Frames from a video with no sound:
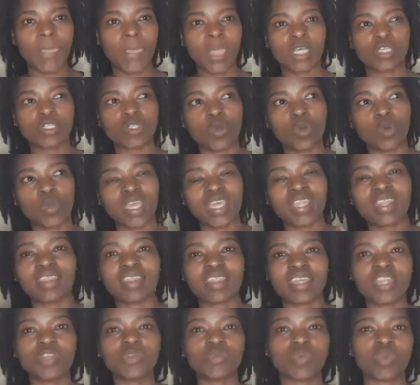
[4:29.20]
So in
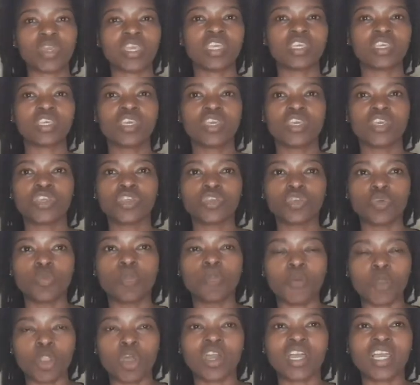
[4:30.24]
that way, you
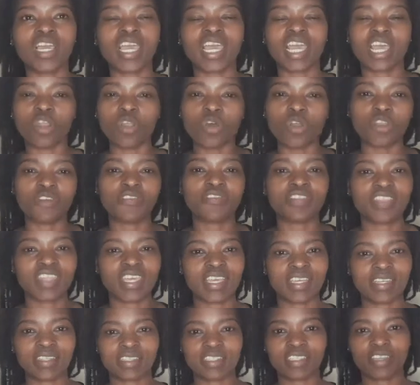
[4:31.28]
block a lot of
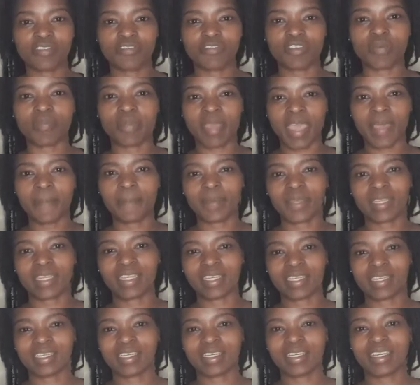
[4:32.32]
things from
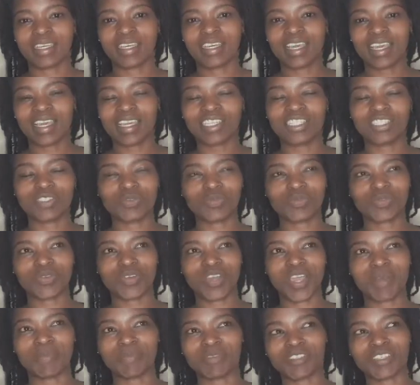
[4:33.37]
happening.
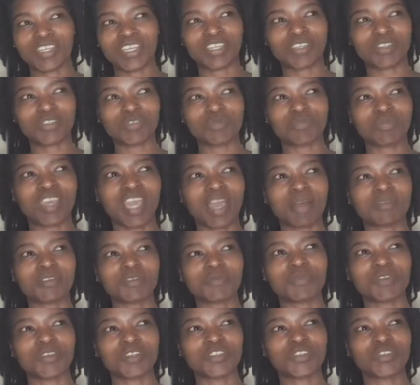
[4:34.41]
I'm starting to become
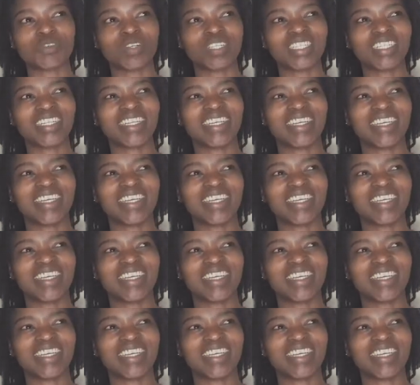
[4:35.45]
spiritual.